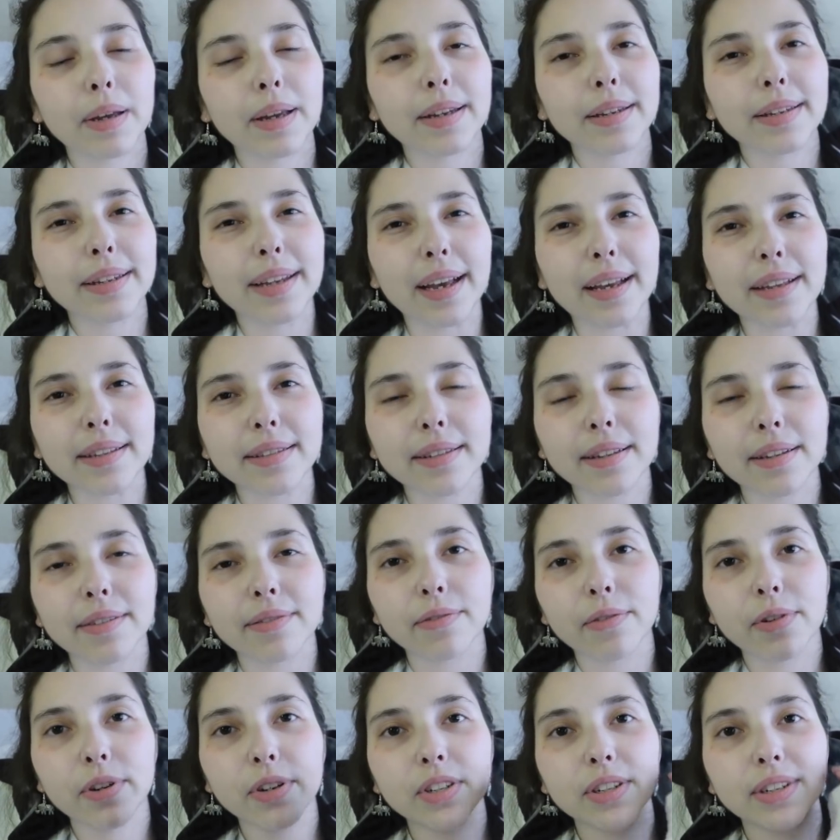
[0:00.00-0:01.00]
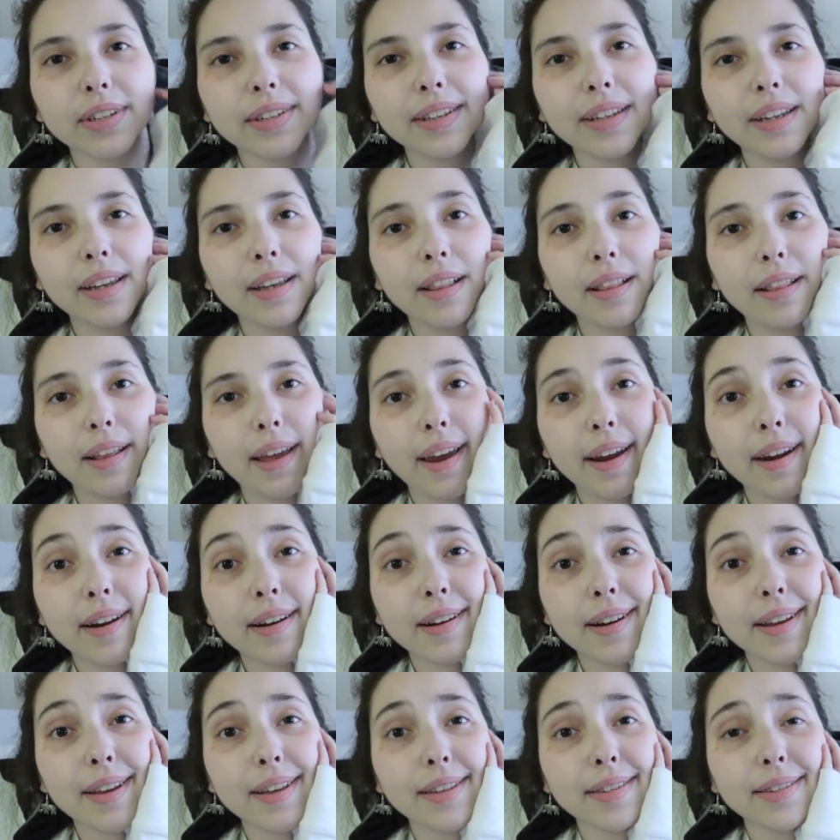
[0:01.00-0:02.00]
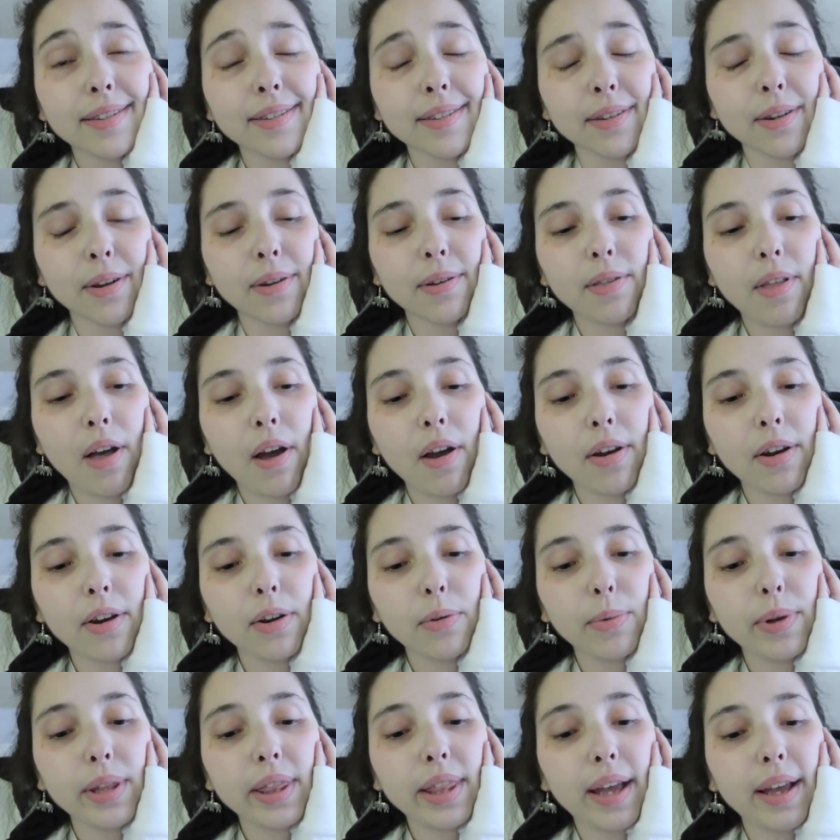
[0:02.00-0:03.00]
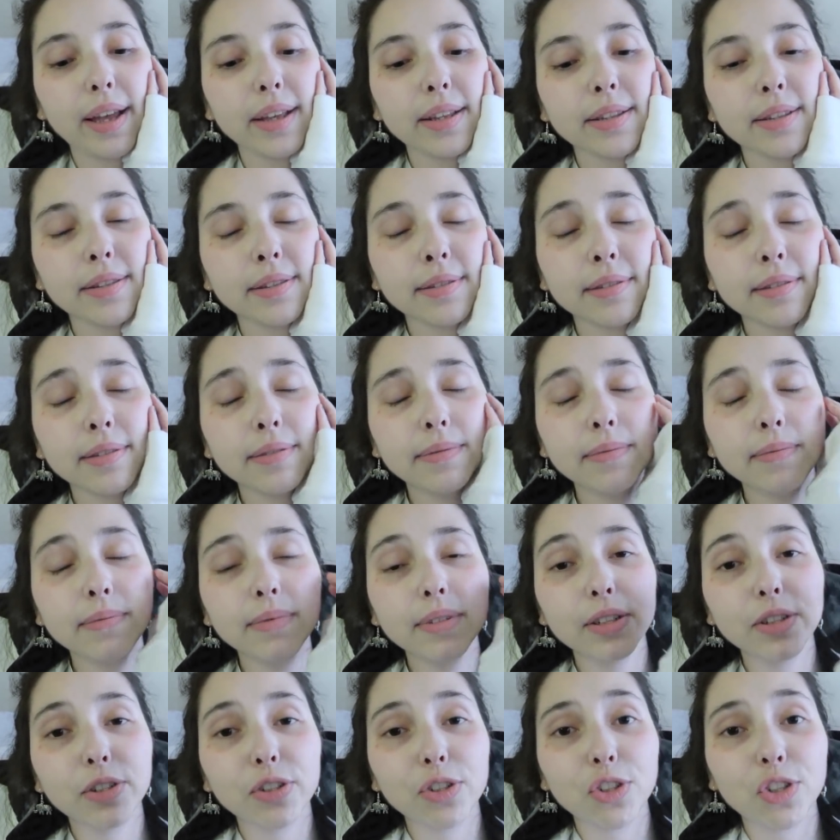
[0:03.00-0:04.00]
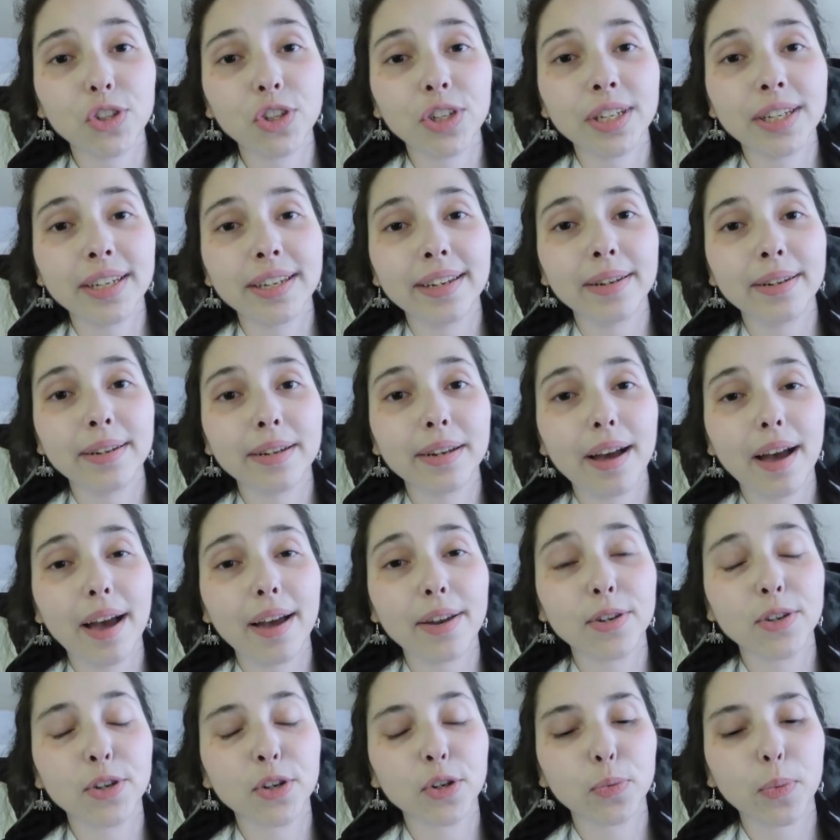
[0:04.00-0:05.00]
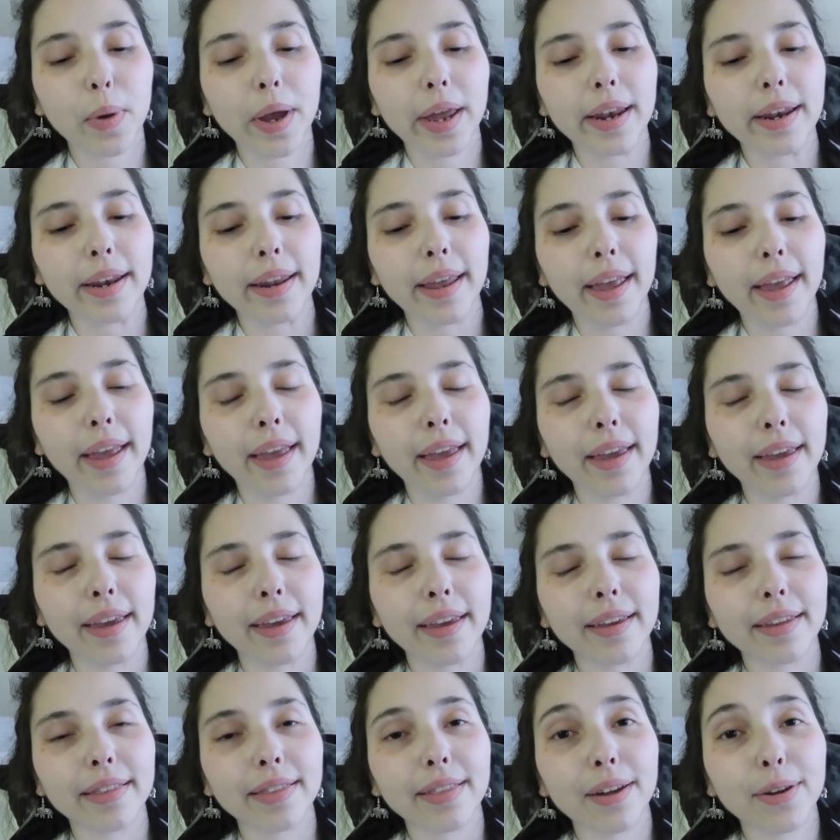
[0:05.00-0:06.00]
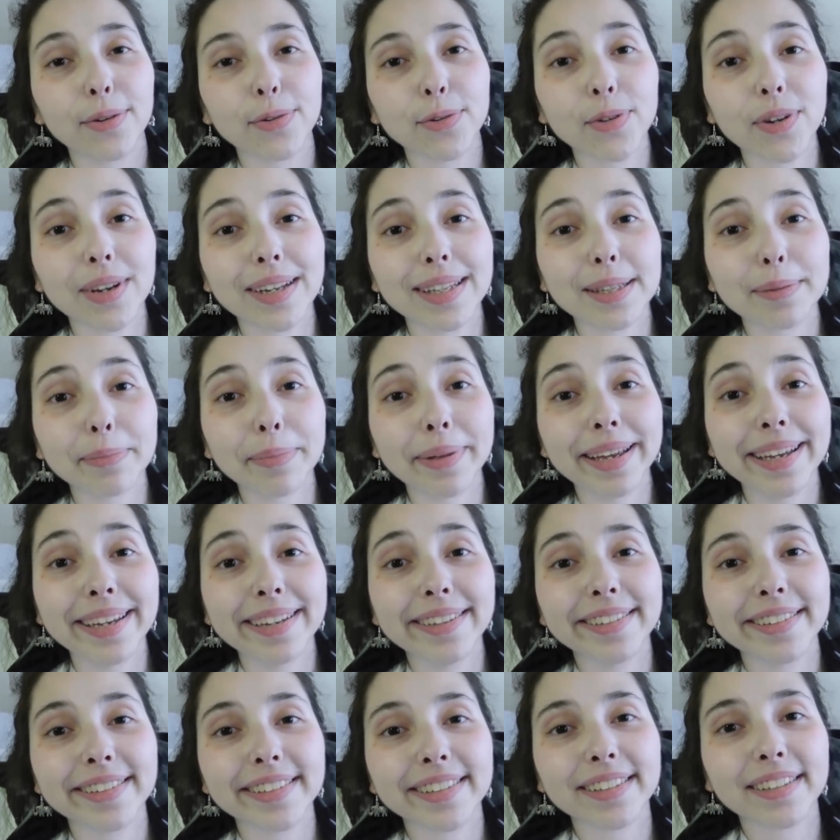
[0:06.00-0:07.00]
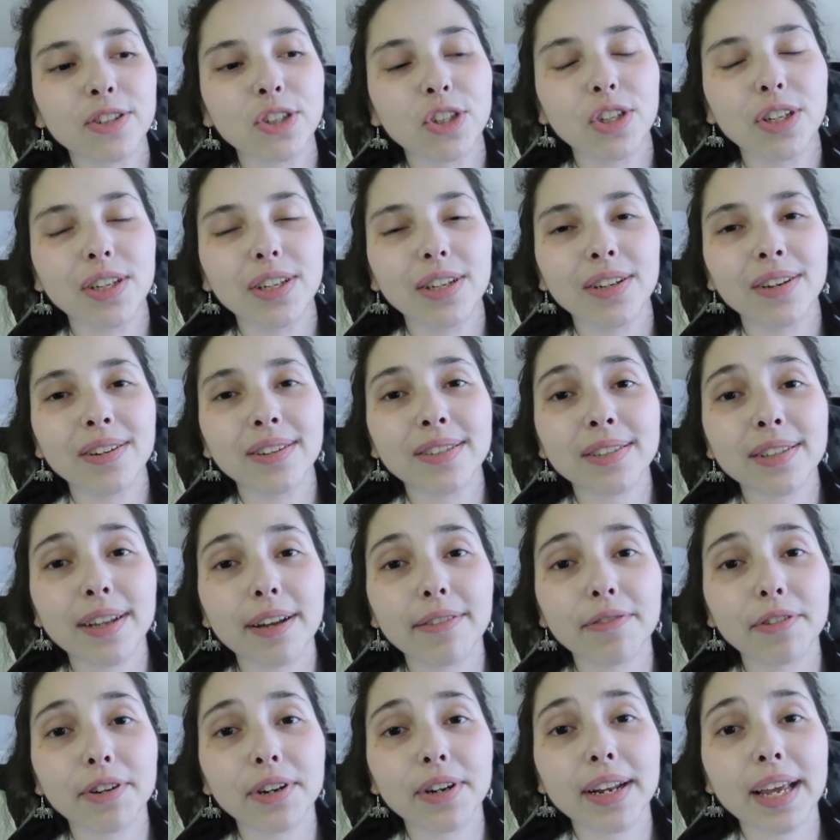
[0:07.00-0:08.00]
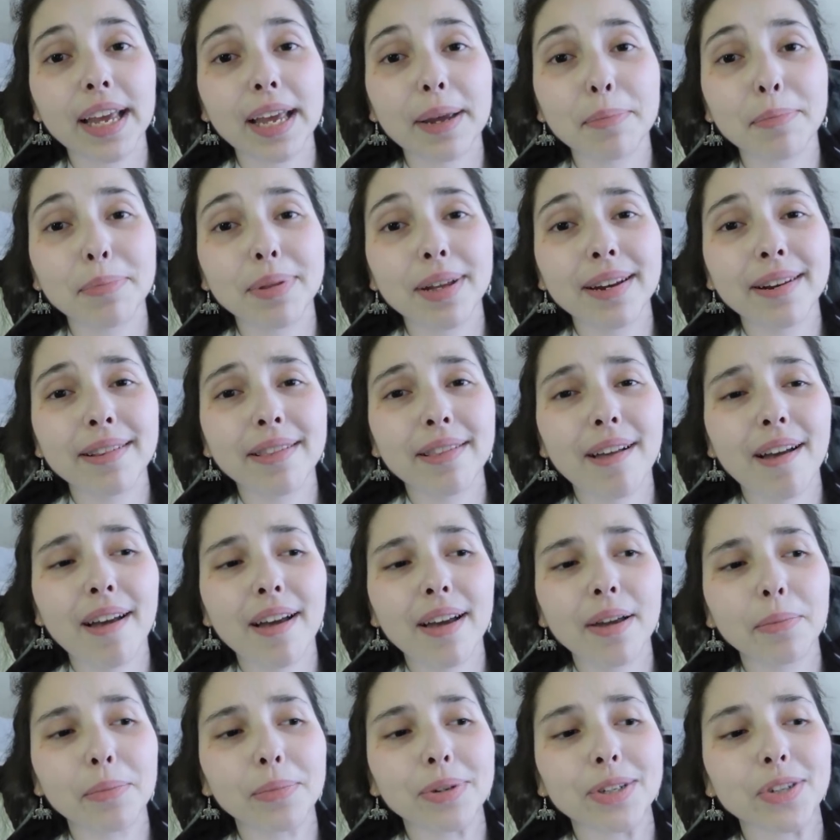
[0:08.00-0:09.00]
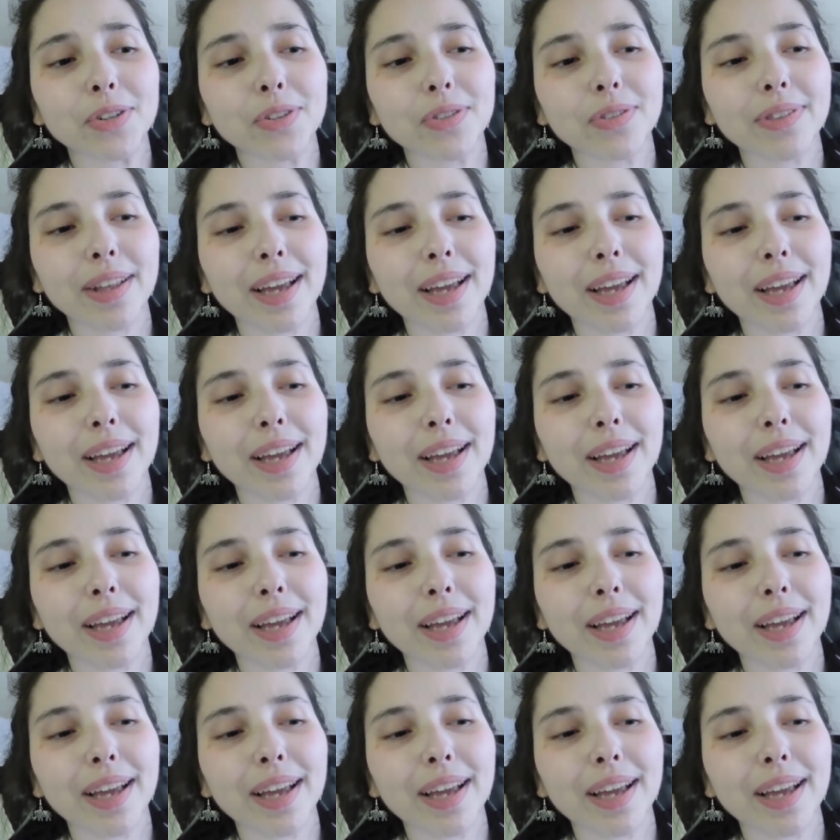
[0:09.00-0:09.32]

But yes, unfortunately, Claire is no longer with us. She underwent a lung transplant. She suffered a blood clot, which